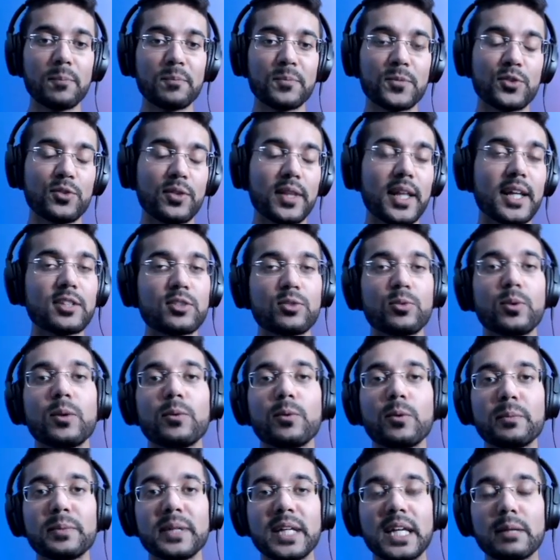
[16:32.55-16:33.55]
So that's what we'll
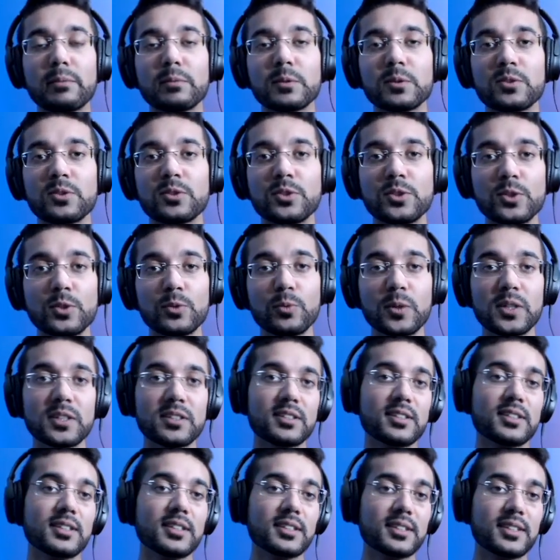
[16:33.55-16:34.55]
be able to do
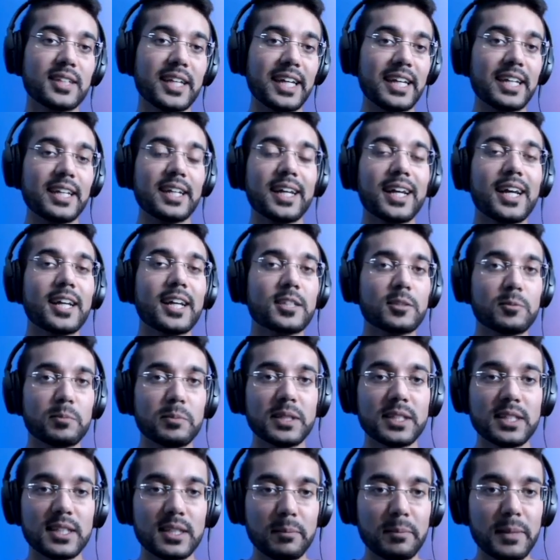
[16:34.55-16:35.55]
once this A D A has
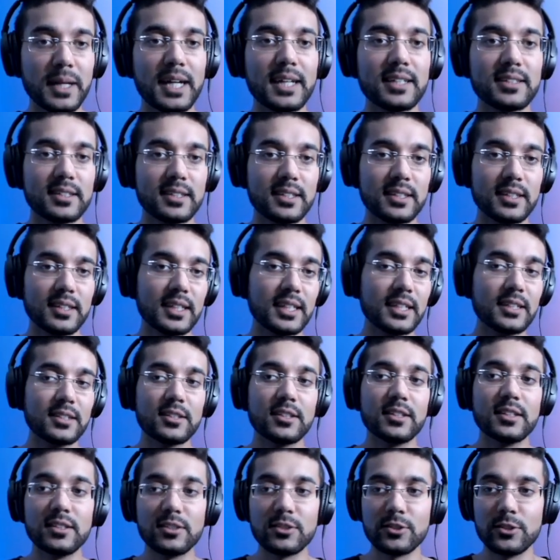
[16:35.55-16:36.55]
been deposited into
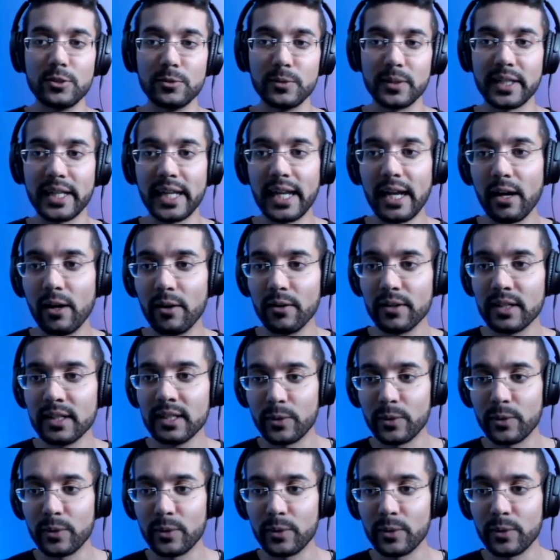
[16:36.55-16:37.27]
this new account.